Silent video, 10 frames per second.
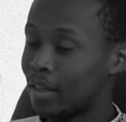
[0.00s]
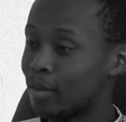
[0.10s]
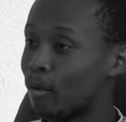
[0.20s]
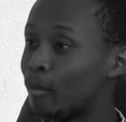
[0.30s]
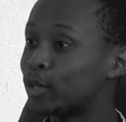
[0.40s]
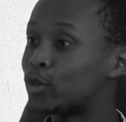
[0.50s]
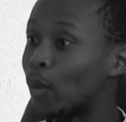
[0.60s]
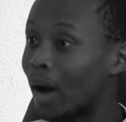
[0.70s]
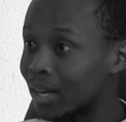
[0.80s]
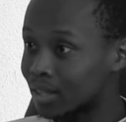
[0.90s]
And the moment
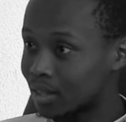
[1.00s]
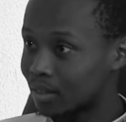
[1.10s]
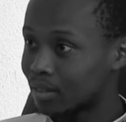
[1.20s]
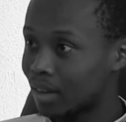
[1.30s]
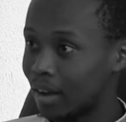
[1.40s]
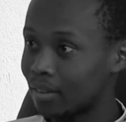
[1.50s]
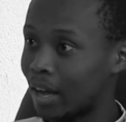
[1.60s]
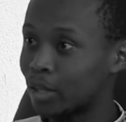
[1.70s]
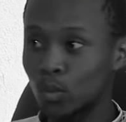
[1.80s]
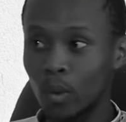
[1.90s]
you ask,
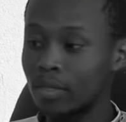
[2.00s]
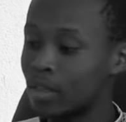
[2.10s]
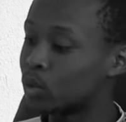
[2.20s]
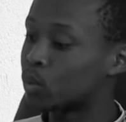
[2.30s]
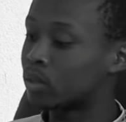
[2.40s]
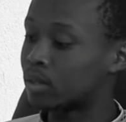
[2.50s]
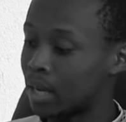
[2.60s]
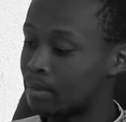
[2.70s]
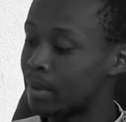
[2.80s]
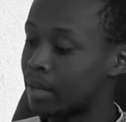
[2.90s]
I swear things will
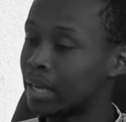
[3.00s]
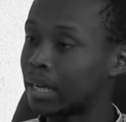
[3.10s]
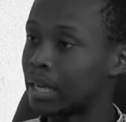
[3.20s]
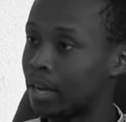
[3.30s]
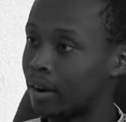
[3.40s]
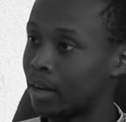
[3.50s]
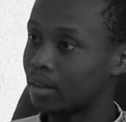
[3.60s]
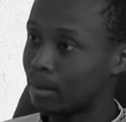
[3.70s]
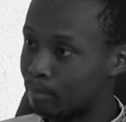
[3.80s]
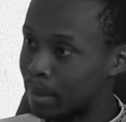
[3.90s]
start making
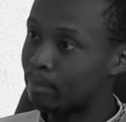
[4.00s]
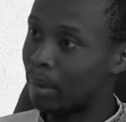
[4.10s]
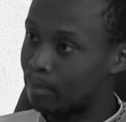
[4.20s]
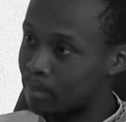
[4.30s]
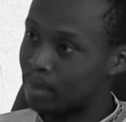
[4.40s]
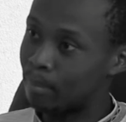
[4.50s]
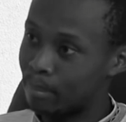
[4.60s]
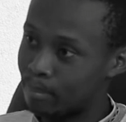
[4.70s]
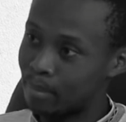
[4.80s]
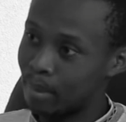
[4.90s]
clearer bit by bit.
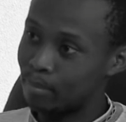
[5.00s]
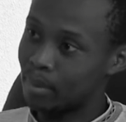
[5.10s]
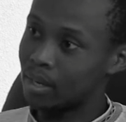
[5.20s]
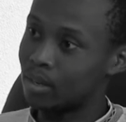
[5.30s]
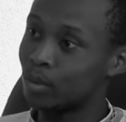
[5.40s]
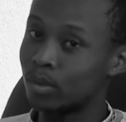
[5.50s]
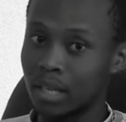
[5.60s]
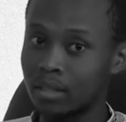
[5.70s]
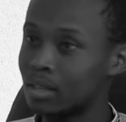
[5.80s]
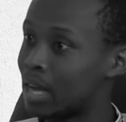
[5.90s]
You
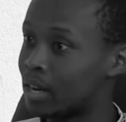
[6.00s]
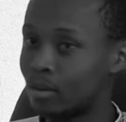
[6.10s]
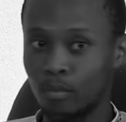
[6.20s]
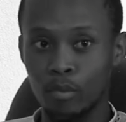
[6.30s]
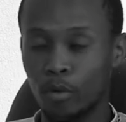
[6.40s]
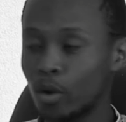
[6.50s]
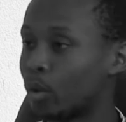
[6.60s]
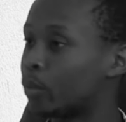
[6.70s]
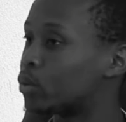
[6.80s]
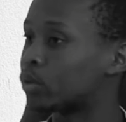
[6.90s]
start, and before you
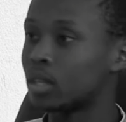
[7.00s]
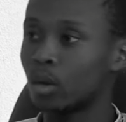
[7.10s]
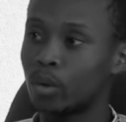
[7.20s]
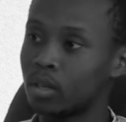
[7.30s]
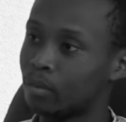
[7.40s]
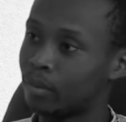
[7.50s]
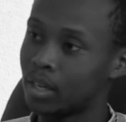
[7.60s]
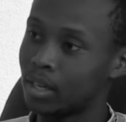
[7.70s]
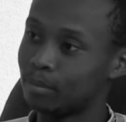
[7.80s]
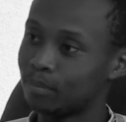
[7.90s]
know it, you see the world
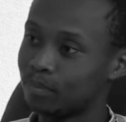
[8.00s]
differently.